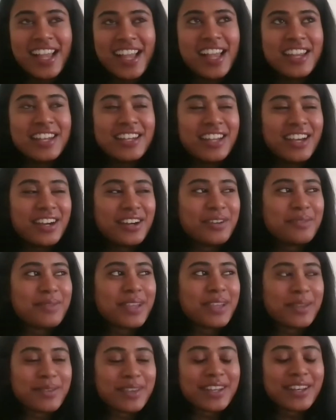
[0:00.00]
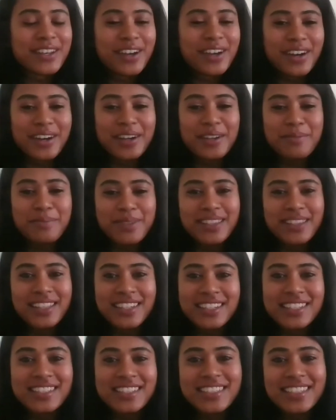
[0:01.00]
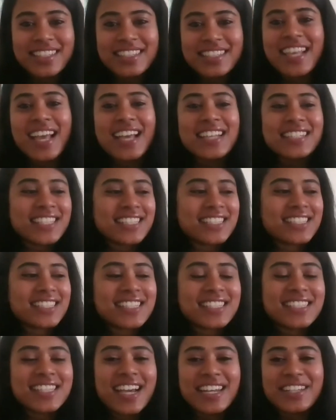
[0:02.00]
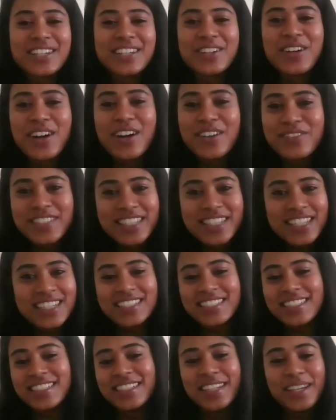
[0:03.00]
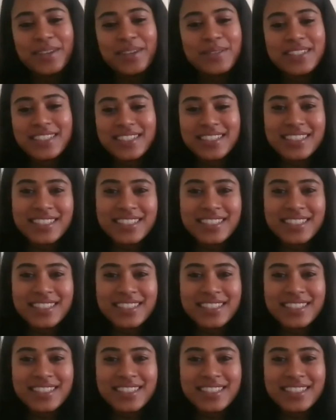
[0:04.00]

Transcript: no, maybe not. But then it's as easy as starting a conversation. I mean,